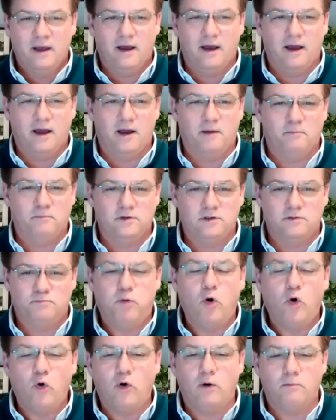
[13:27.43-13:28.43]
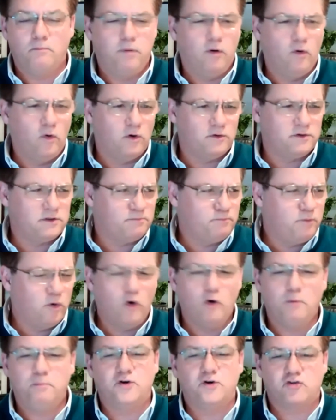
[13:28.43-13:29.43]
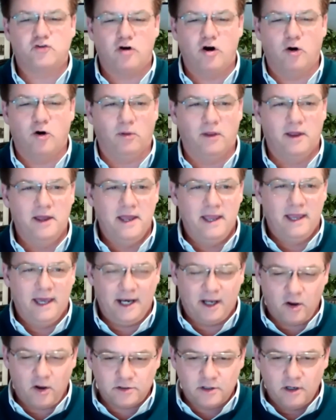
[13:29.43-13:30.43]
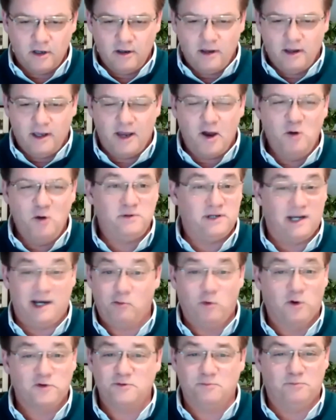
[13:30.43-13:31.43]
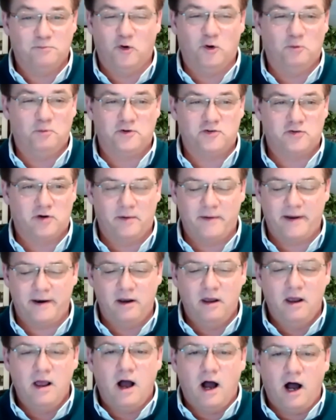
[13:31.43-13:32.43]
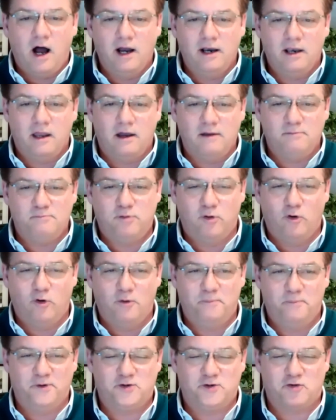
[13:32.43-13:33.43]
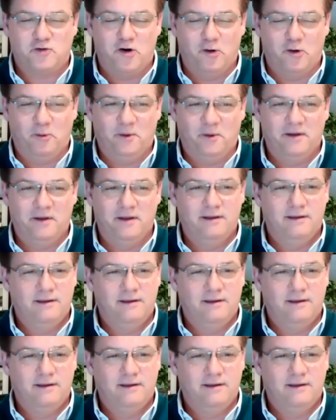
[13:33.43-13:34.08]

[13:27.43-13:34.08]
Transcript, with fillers: Um, poor, poor, Paw Patrol. And he goes, he opened it. It wasn't Paw Patrol. He went, I like Paw Patrol.